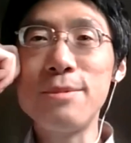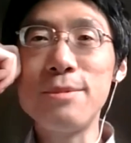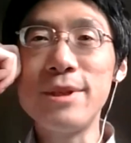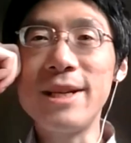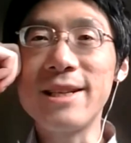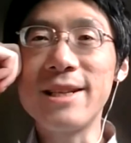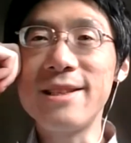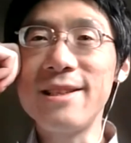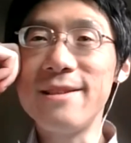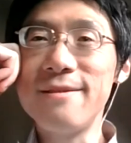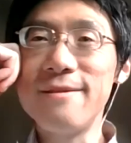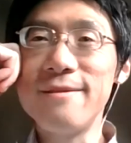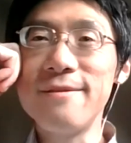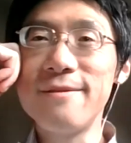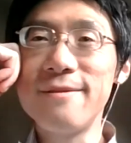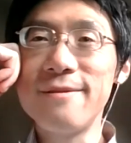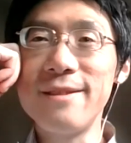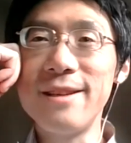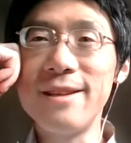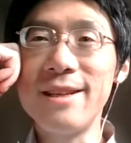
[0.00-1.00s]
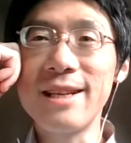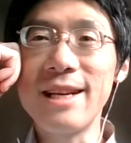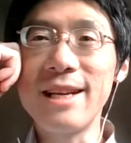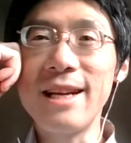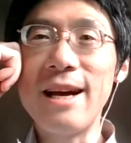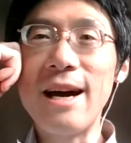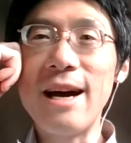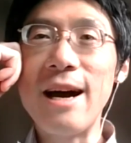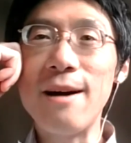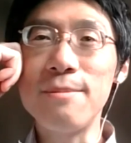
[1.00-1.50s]
objective
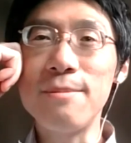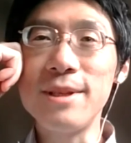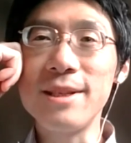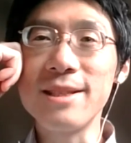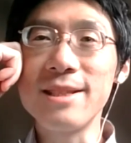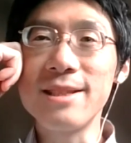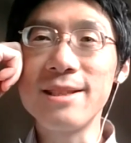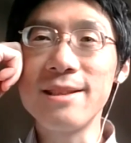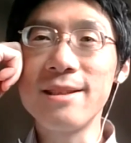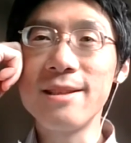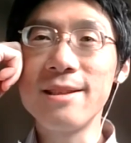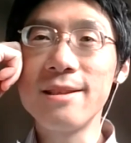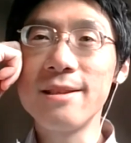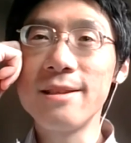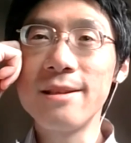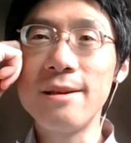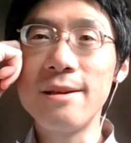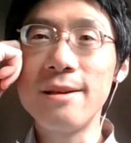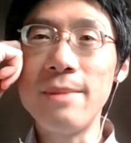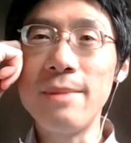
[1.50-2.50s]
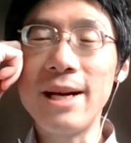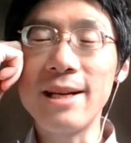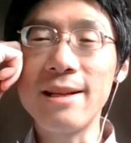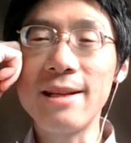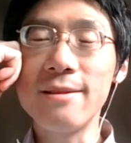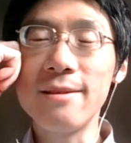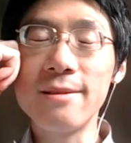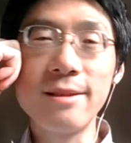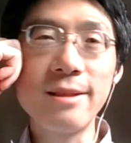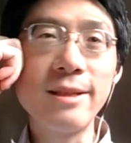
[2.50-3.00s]
kind of optics. Yeah. Right.
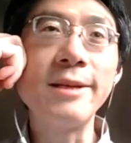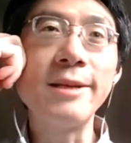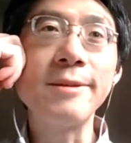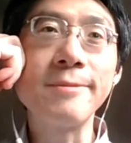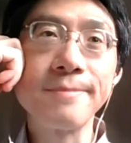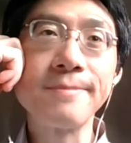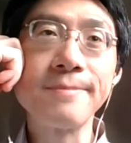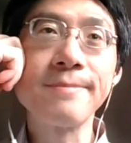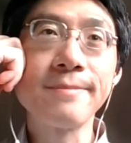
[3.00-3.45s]
Yeah.